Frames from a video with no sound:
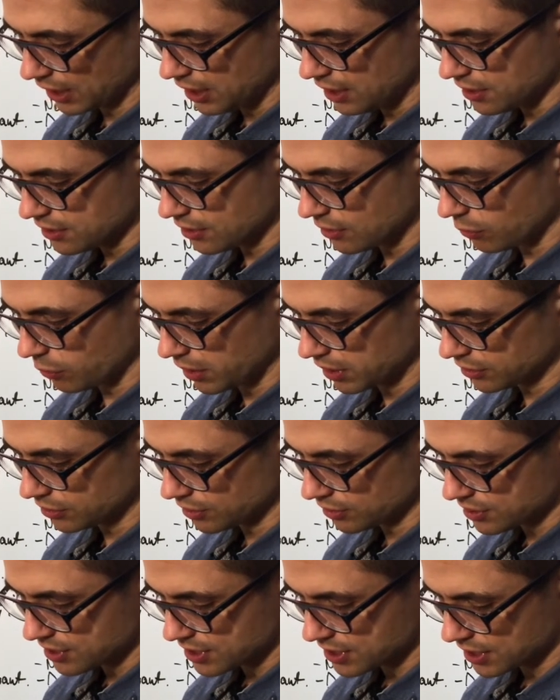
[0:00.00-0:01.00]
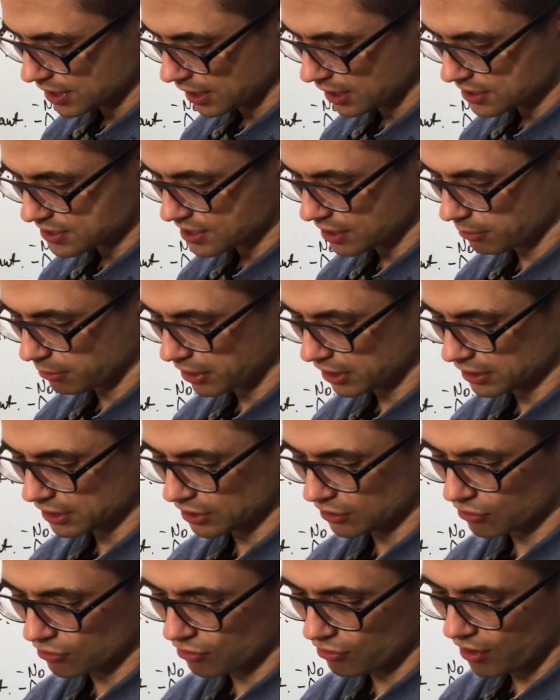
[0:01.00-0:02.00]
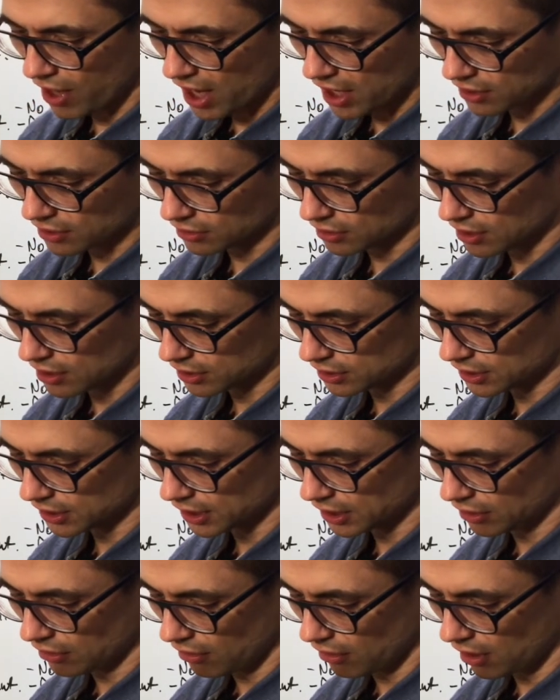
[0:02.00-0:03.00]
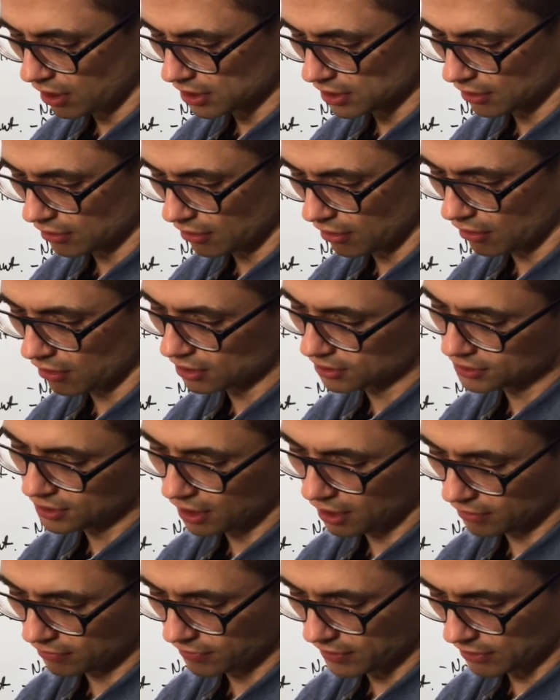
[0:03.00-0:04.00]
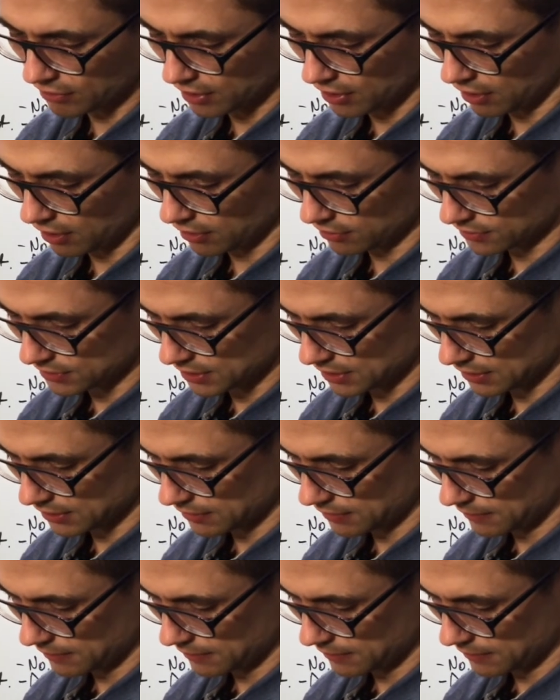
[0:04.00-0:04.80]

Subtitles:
either when you're seeing somebody regularly or not very often.